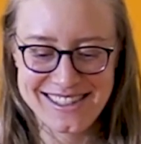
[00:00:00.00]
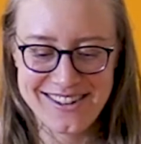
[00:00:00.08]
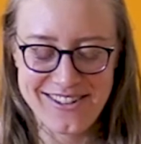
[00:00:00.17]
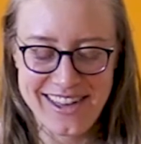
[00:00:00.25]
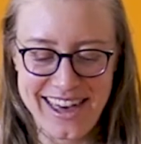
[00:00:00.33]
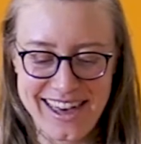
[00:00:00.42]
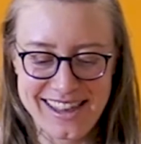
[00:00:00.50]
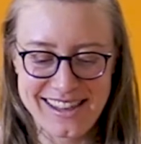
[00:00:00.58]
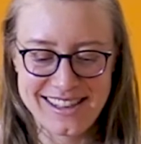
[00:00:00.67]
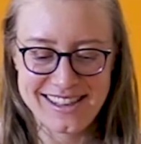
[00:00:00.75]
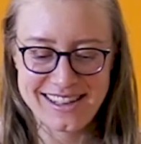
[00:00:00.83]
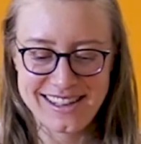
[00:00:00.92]
Okay,
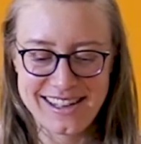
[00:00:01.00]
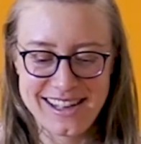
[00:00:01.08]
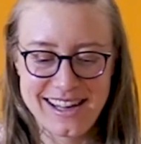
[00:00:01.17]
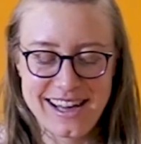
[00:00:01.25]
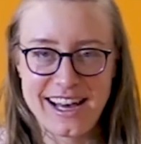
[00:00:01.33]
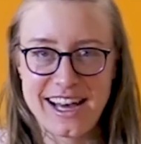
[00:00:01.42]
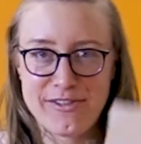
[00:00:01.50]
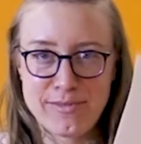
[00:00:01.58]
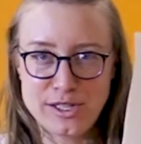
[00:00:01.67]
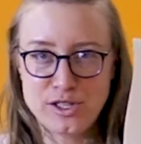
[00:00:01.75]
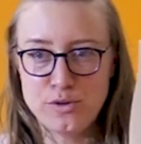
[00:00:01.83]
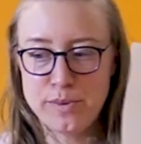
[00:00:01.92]
I have my
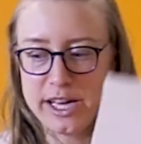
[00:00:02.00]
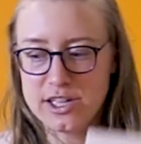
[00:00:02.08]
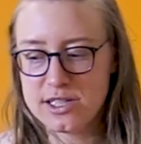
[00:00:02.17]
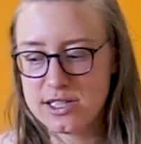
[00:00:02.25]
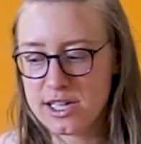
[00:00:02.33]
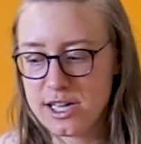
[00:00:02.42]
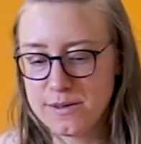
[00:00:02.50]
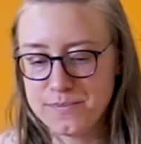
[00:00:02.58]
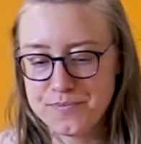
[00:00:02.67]
2 pages here.